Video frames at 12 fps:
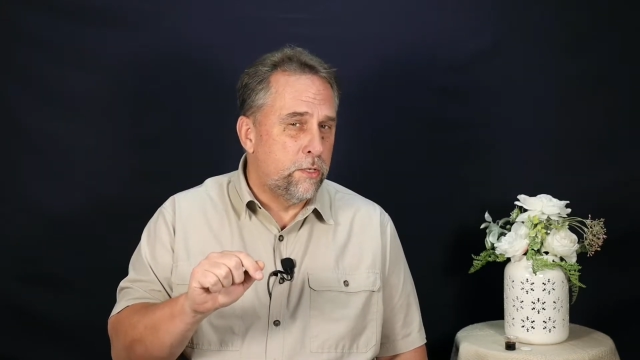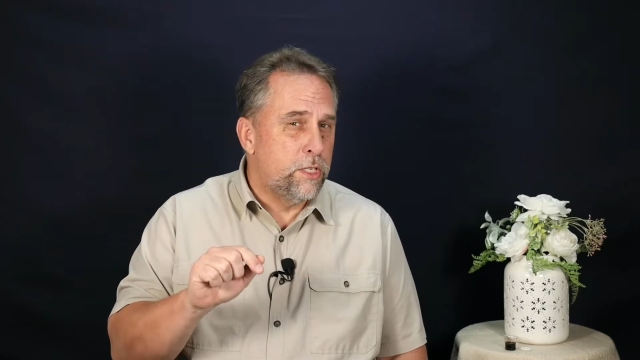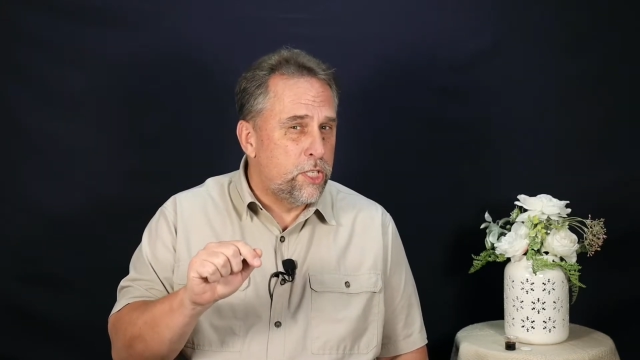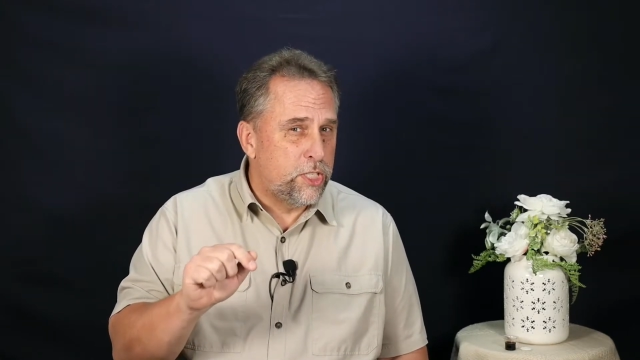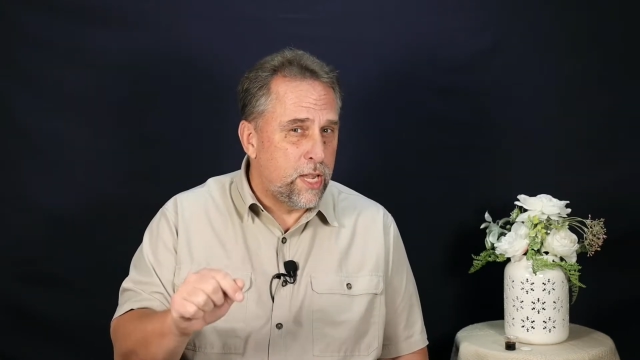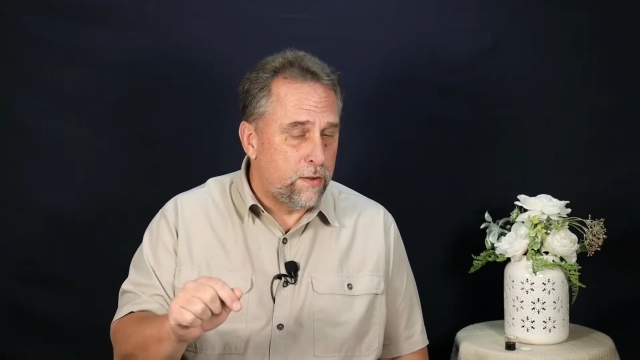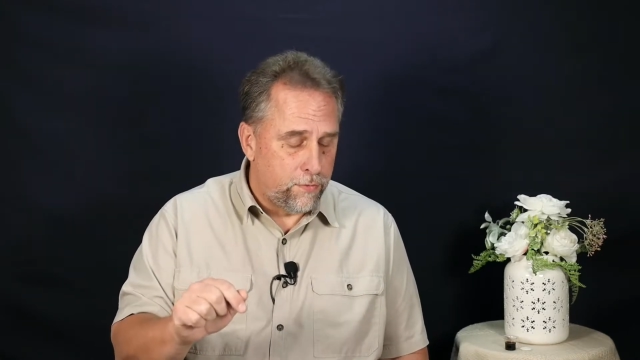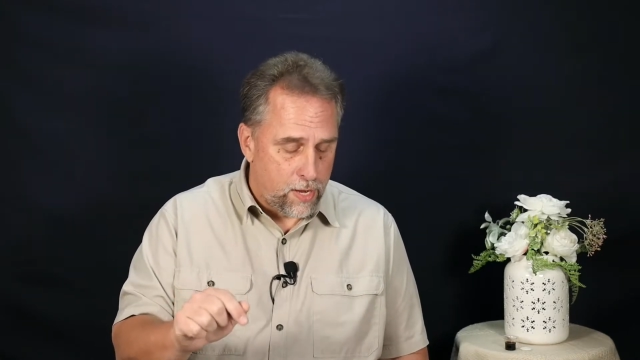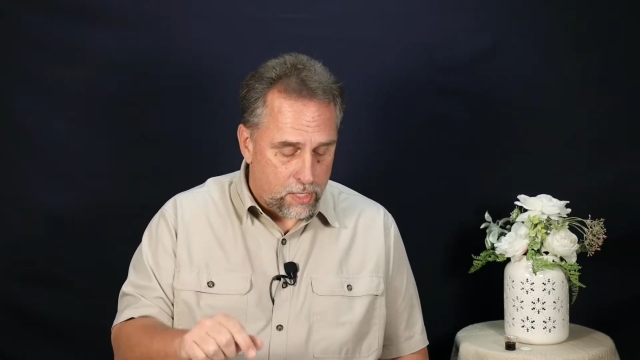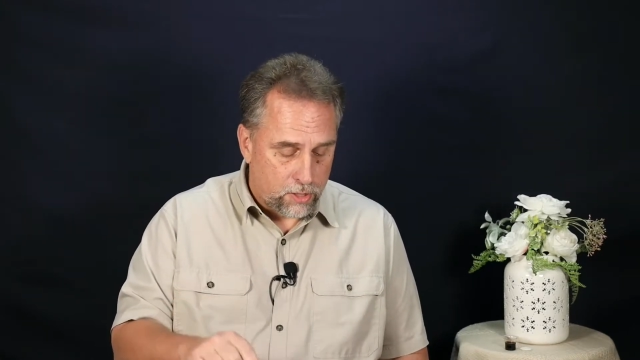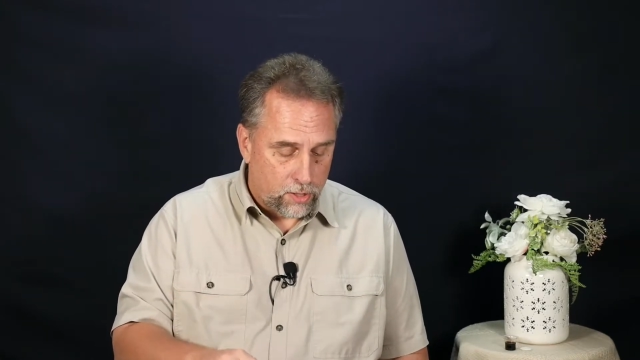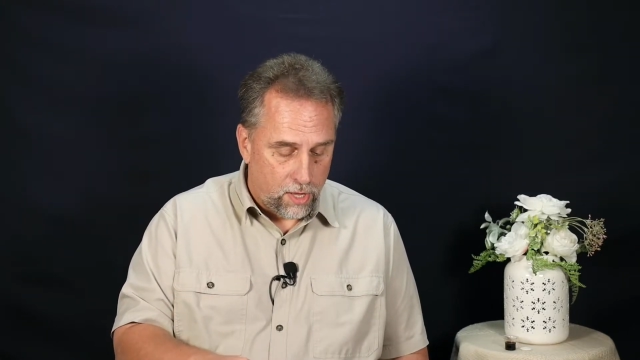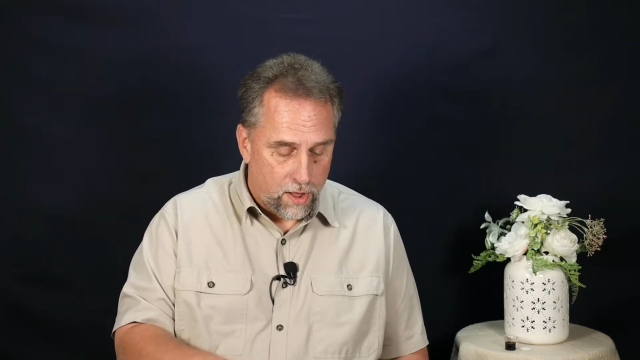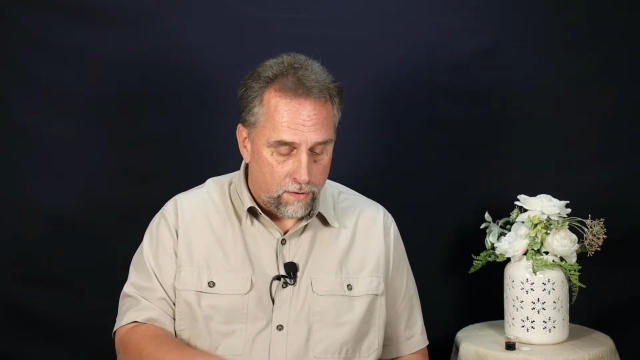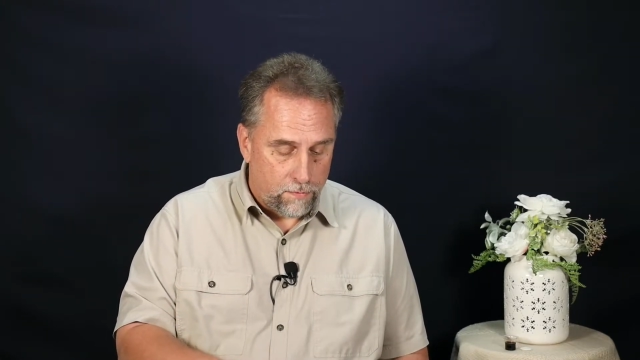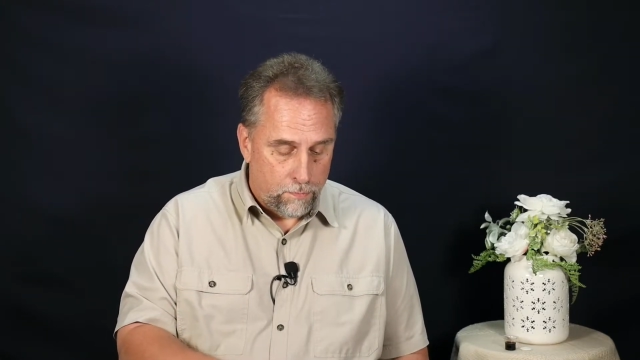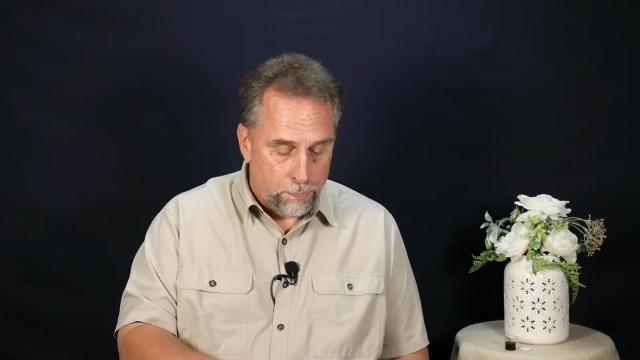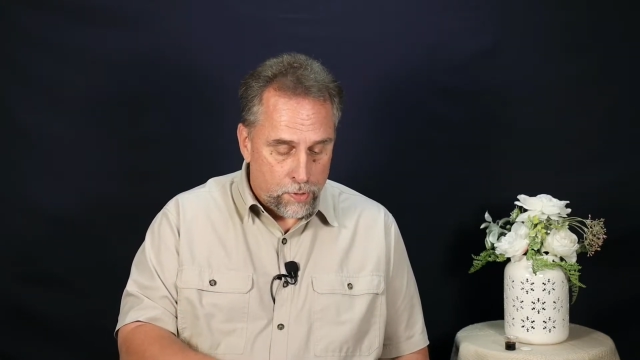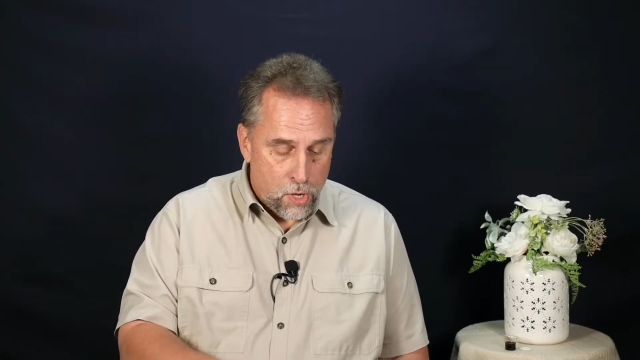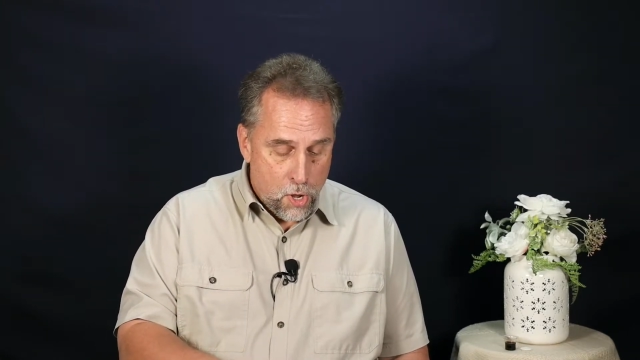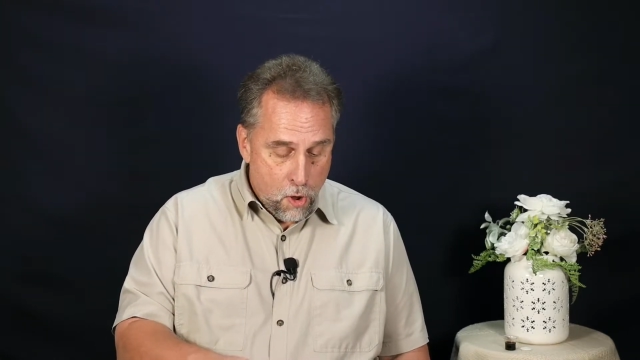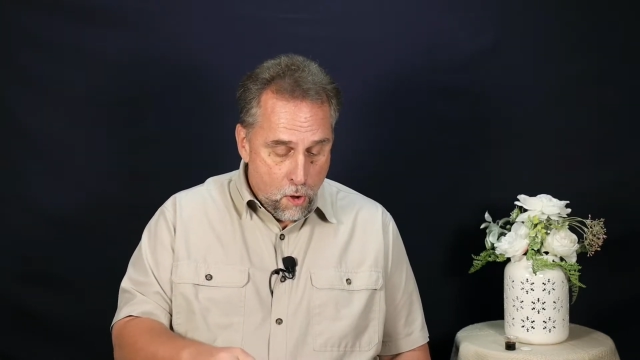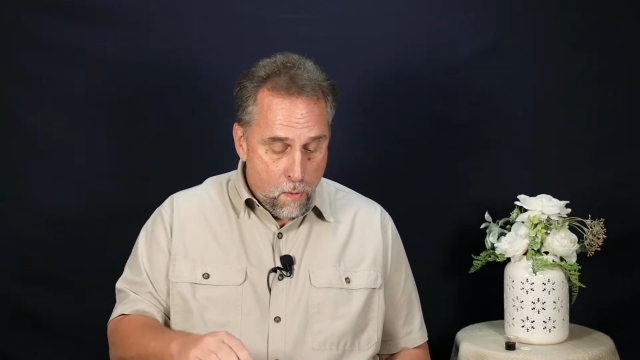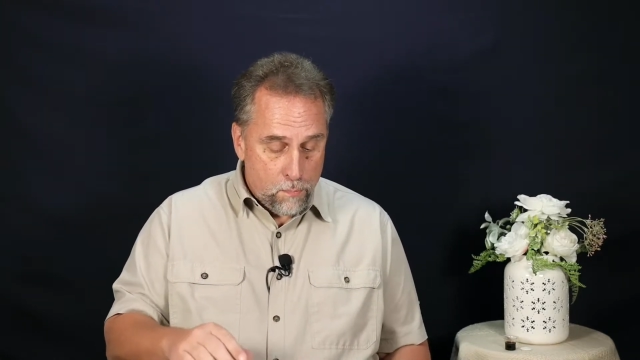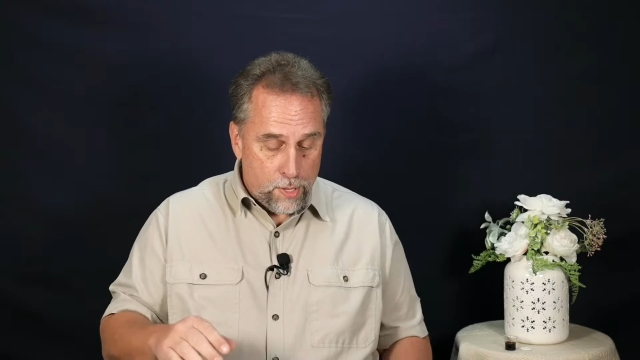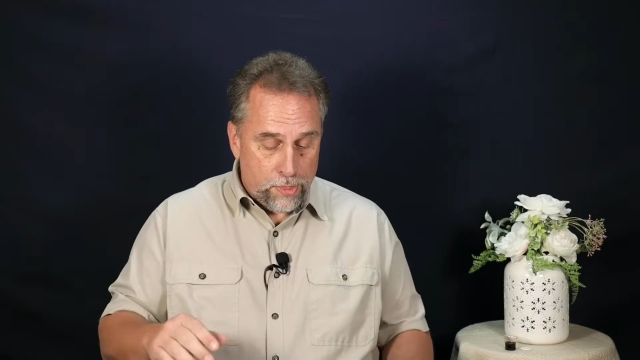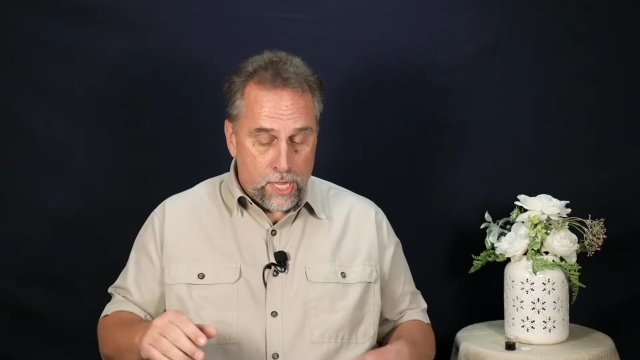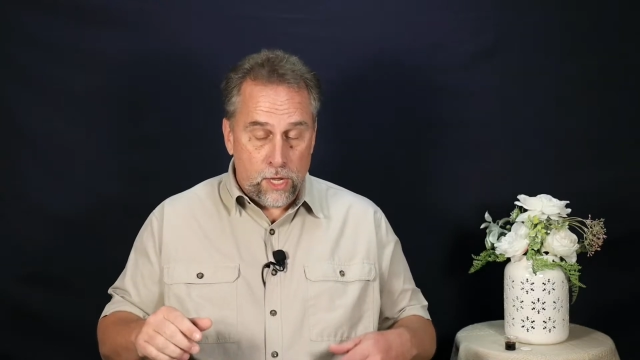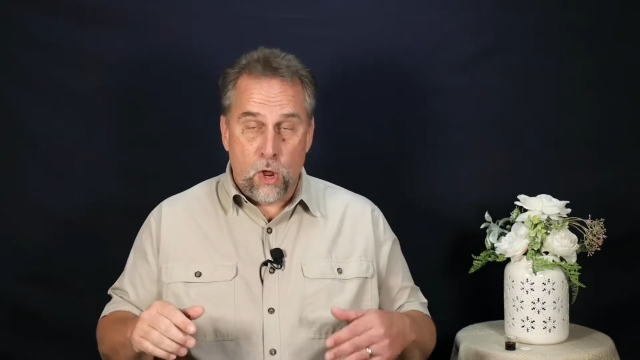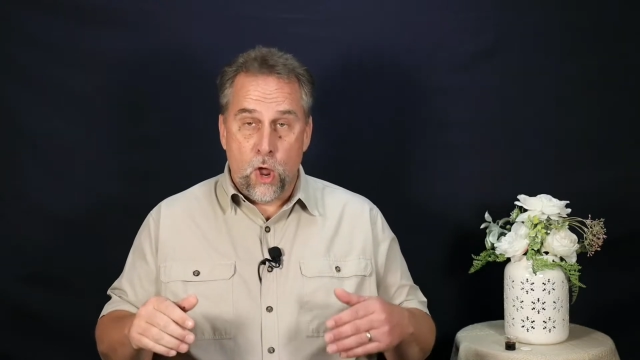steadfast love. But then